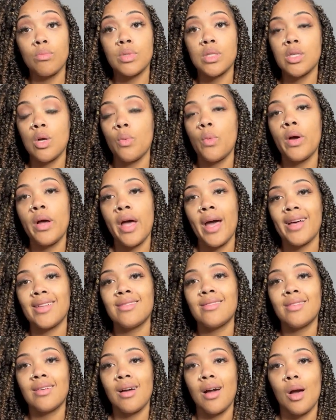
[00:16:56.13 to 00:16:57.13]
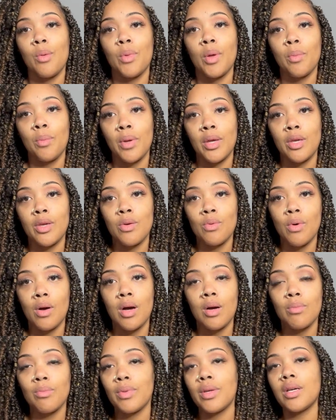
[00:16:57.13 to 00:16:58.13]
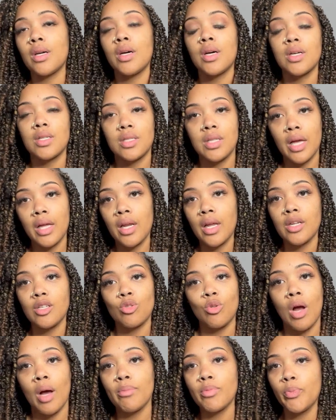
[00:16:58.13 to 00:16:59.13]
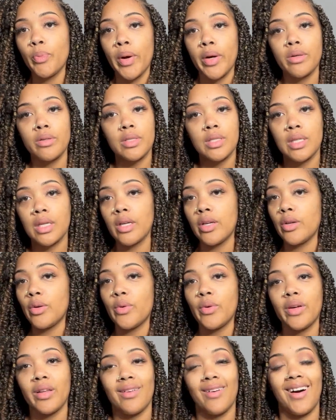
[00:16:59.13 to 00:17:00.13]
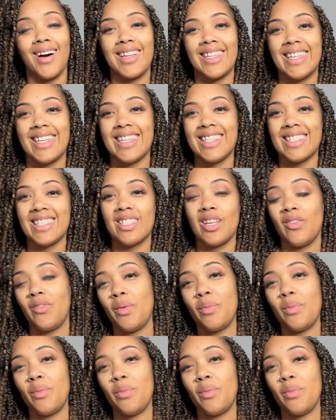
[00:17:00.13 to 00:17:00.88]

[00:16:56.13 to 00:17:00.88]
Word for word: Someone has to come and pick you up because they didn't drop perks in you and all of this stuff.